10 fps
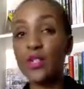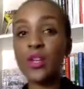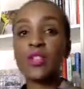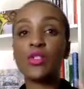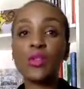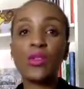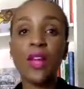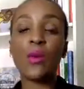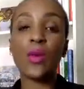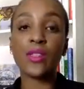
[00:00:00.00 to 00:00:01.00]
You can do
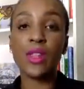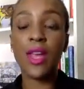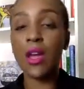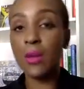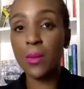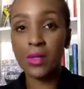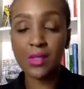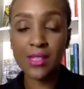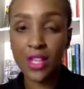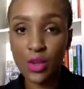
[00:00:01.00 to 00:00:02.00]
that with the hair
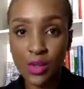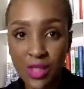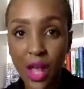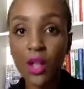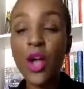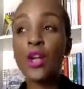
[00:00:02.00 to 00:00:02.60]
bundles that you sell.